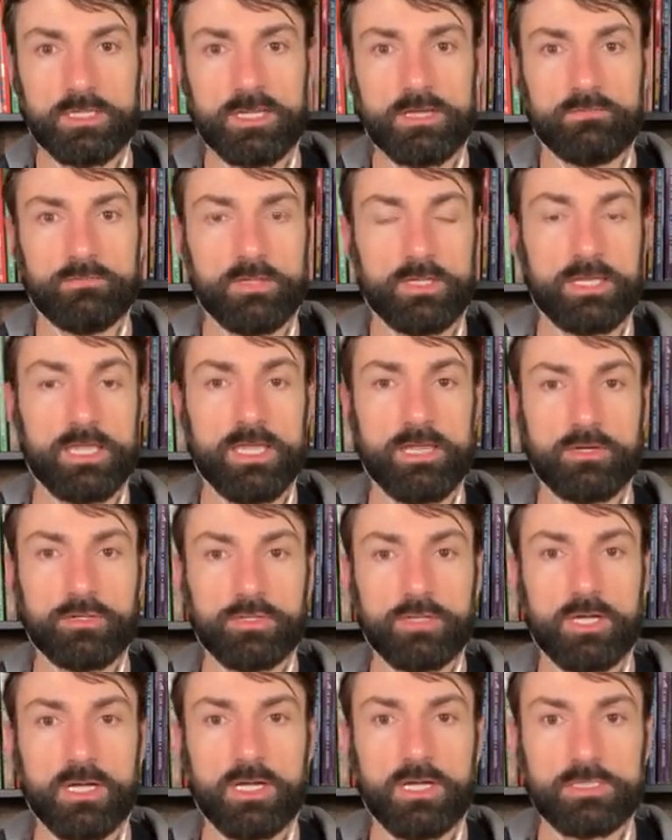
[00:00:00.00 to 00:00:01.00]
They have like
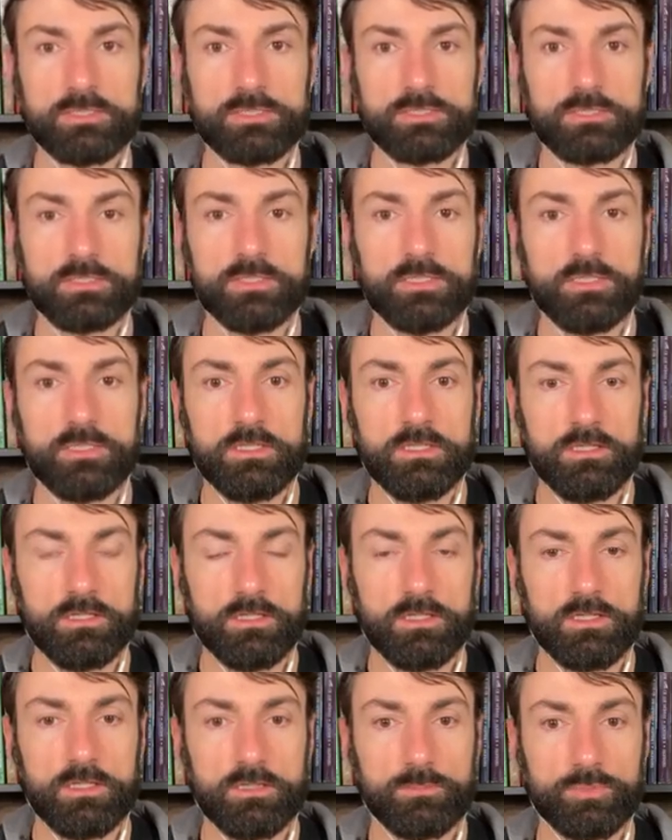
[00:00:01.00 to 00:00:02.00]
hair loss,
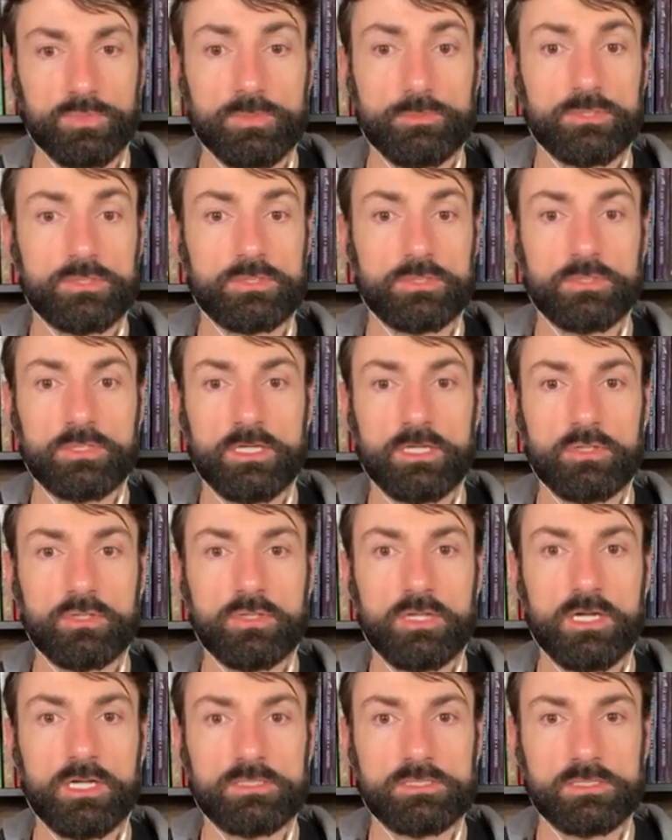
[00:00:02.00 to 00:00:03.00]
uh, premature hair
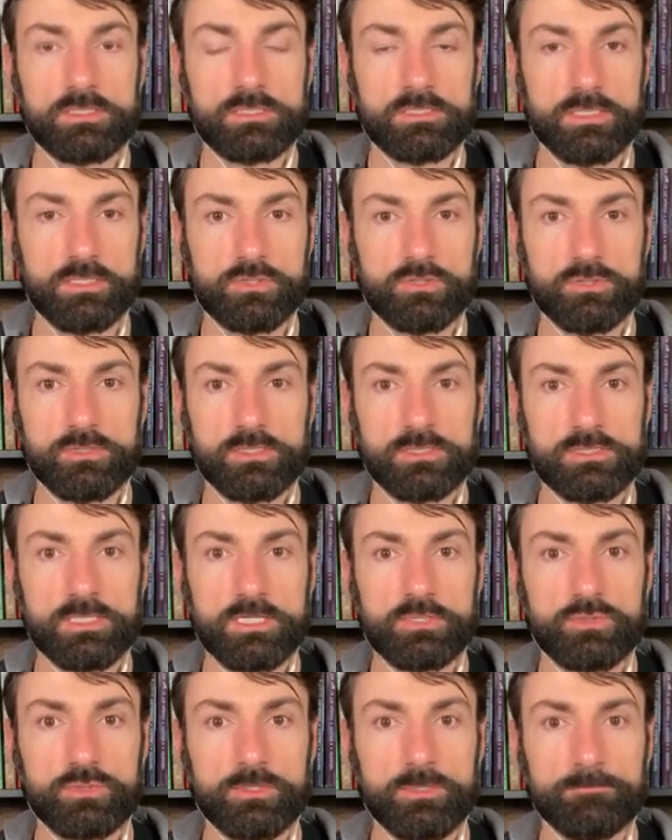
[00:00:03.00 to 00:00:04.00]
loss, etc.,
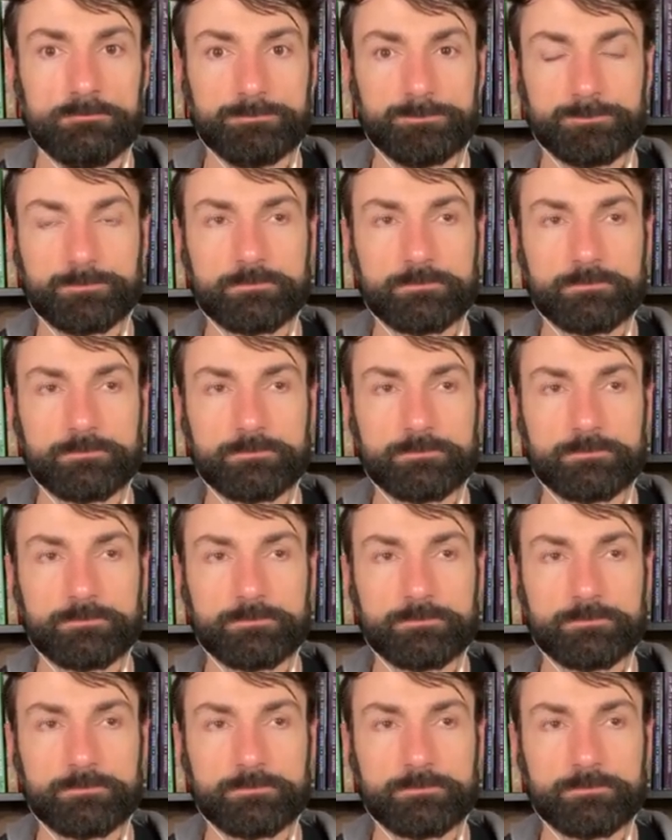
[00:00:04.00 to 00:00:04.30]
etc